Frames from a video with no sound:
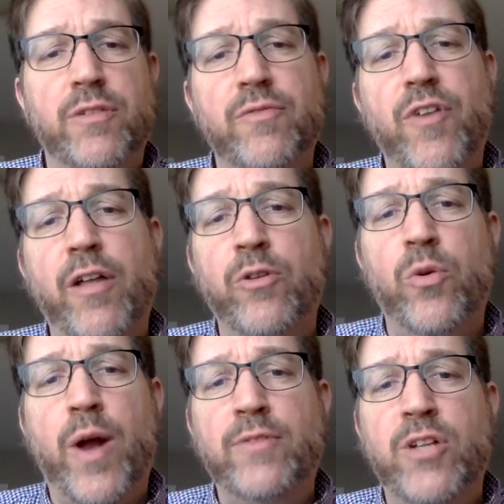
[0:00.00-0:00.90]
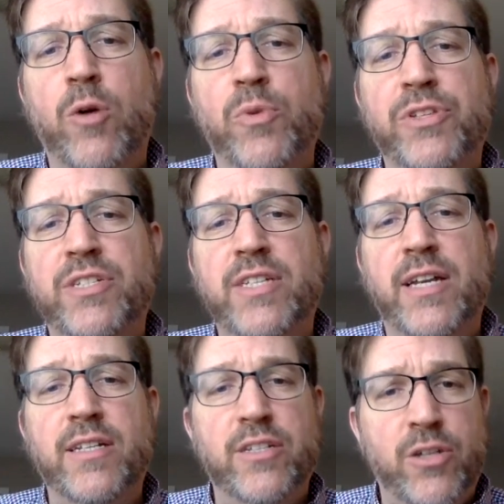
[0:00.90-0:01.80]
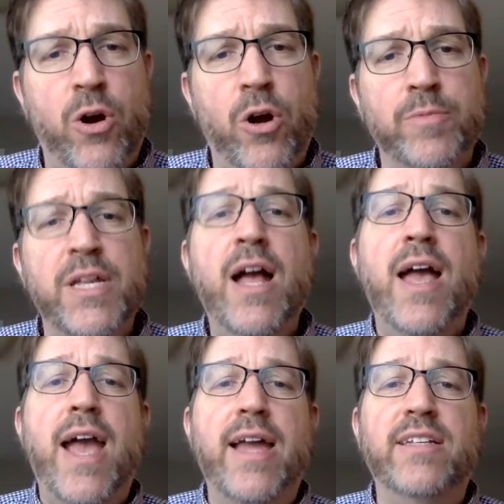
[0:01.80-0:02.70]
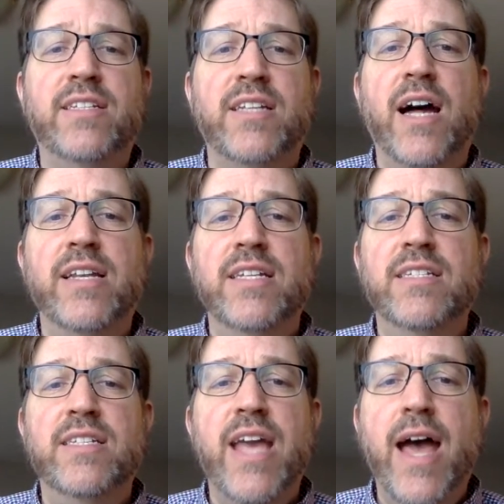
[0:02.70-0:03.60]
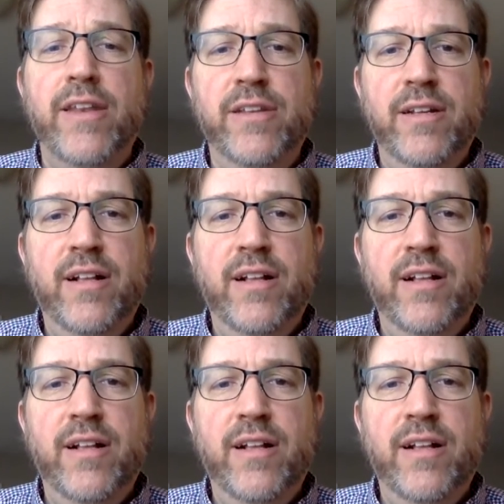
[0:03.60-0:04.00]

The father arrives home with his son in his arms, and his son is dead.